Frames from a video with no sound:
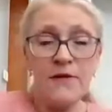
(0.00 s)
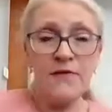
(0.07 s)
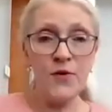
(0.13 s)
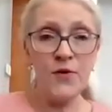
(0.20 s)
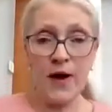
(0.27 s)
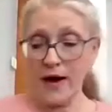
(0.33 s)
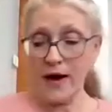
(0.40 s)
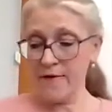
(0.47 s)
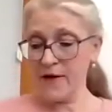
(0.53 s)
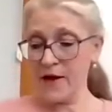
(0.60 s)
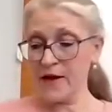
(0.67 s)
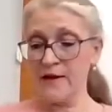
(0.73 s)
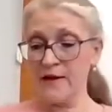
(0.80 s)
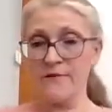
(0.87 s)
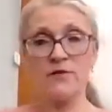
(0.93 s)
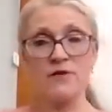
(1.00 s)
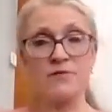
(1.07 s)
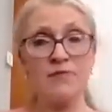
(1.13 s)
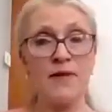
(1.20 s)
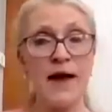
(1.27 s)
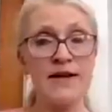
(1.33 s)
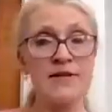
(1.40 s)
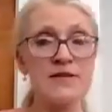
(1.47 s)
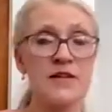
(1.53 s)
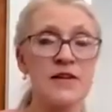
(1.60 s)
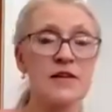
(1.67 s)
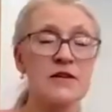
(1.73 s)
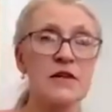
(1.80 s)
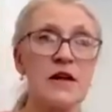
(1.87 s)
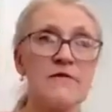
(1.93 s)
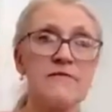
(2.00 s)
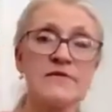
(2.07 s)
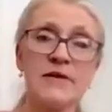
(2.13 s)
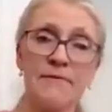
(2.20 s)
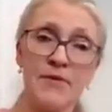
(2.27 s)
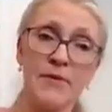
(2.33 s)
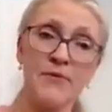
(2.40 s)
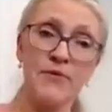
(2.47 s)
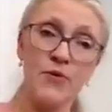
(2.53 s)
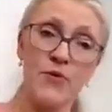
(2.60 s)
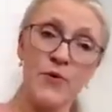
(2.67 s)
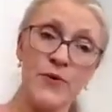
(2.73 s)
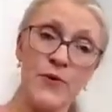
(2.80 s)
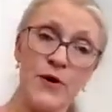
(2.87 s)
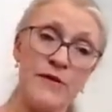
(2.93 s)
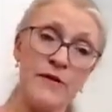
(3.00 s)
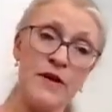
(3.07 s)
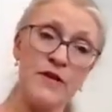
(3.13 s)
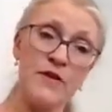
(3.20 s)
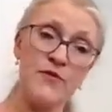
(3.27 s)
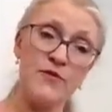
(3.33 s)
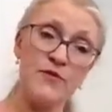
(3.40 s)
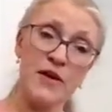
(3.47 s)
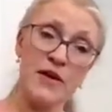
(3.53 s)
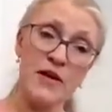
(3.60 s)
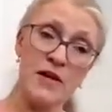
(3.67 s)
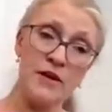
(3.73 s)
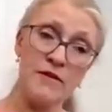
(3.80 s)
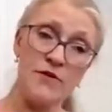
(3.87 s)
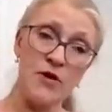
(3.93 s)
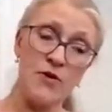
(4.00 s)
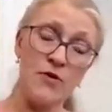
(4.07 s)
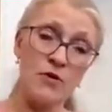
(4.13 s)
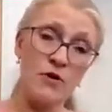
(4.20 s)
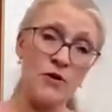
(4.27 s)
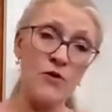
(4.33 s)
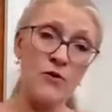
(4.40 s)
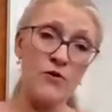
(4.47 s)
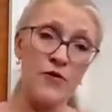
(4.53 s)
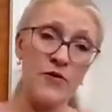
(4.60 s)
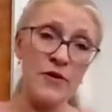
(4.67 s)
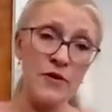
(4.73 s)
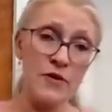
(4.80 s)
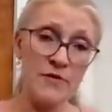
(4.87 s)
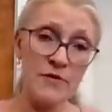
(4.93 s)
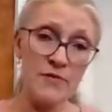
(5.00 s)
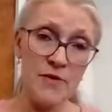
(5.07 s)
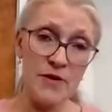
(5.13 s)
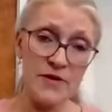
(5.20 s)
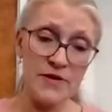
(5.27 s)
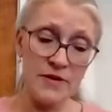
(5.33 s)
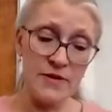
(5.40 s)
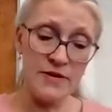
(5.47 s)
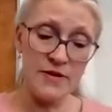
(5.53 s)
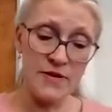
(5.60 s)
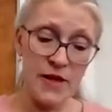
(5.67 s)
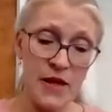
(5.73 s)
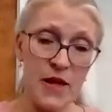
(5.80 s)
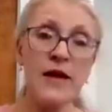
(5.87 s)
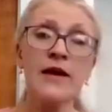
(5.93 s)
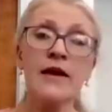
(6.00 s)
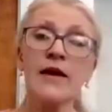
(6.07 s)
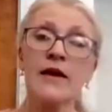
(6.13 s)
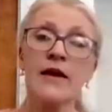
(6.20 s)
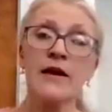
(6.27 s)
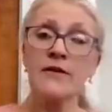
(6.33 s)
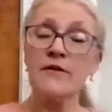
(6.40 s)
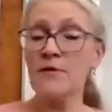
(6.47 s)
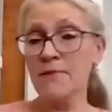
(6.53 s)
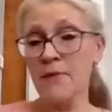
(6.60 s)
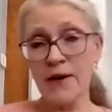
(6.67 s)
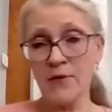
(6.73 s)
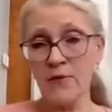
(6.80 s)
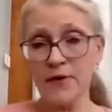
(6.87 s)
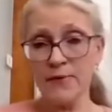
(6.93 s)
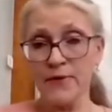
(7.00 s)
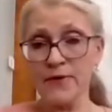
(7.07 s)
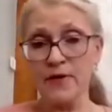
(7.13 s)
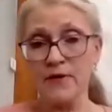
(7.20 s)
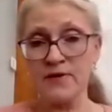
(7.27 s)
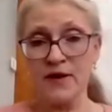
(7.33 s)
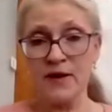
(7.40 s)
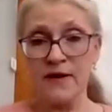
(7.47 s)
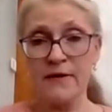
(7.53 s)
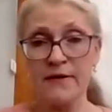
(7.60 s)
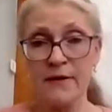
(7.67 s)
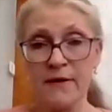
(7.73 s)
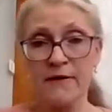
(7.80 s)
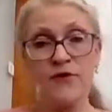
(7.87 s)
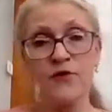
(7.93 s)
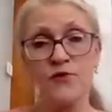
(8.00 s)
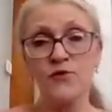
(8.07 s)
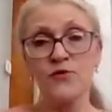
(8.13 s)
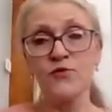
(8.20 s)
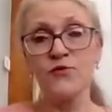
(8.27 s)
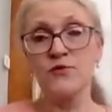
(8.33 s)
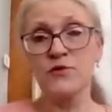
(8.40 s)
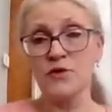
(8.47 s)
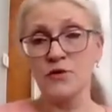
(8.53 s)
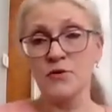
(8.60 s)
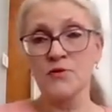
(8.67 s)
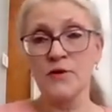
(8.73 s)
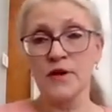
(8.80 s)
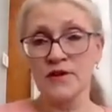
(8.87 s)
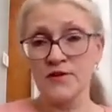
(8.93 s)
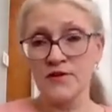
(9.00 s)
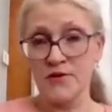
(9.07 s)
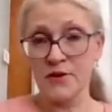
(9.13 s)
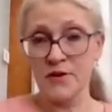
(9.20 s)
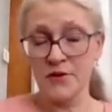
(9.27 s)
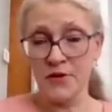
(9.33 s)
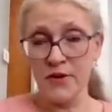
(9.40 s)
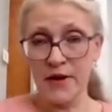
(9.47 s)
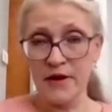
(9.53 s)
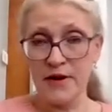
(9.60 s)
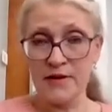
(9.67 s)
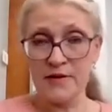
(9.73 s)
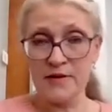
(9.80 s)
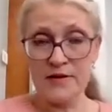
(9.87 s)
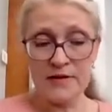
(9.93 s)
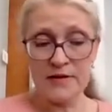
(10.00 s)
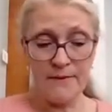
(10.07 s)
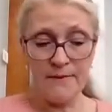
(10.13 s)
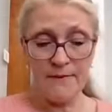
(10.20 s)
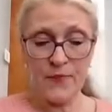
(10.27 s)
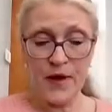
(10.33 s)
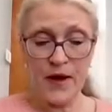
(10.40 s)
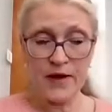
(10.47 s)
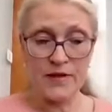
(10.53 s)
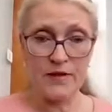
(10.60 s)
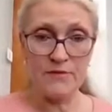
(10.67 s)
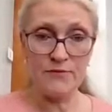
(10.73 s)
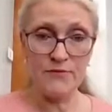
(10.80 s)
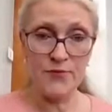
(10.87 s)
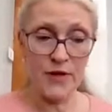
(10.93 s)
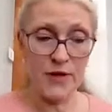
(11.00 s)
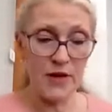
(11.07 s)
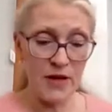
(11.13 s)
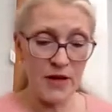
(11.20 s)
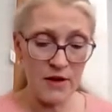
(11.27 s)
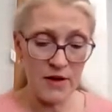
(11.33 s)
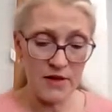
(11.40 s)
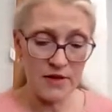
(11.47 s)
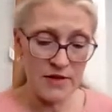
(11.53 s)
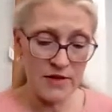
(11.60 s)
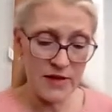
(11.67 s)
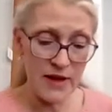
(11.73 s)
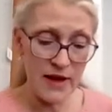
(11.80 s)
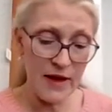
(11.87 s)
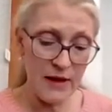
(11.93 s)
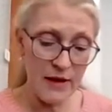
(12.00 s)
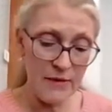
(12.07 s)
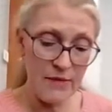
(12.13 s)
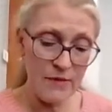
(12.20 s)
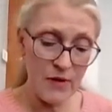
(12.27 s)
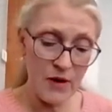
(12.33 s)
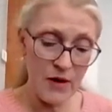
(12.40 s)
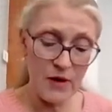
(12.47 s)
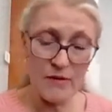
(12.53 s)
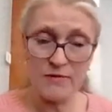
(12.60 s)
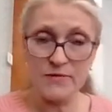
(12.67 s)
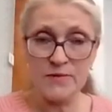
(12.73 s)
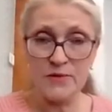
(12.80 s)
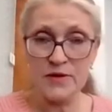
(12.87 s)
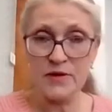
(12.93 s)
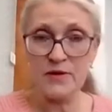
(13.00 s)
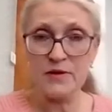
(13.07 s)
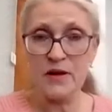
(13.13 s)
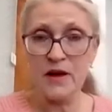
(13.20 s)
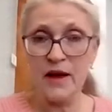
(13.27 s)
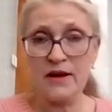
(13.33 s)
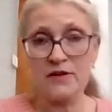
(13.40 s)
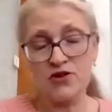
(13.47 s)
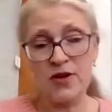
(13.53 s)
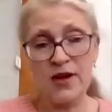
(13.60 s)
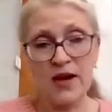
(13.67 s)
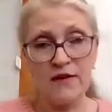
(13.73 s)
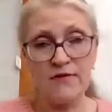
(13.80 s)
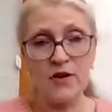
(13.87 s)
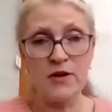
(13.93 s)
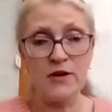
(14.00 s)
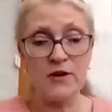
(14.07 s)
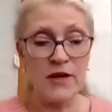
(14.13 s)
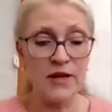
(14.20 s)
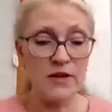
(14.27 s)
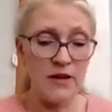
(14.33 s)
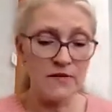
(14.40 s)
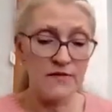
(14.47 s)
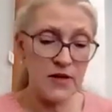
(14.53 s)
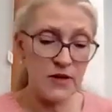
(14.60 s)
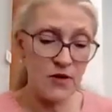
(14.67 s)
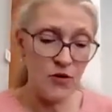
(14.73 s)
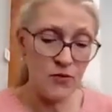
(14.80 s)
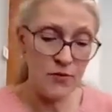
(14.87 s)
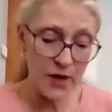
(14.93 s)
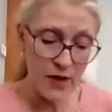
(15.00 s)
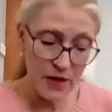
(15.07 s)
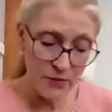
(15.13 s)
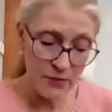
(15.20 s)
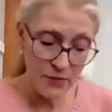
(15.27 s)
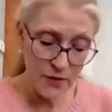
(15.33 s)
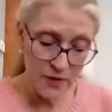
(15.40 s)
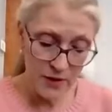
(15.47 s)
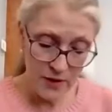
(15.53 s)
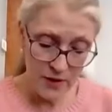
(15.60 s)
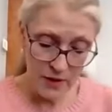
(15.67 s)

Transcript: if you have any of those plastic gloves that people were wearing at the beginning of the whole COVID business, you might want to put those on if you don't like dirt on your hands. I didn't put any on today, but actually I have gardening gloves at home that I would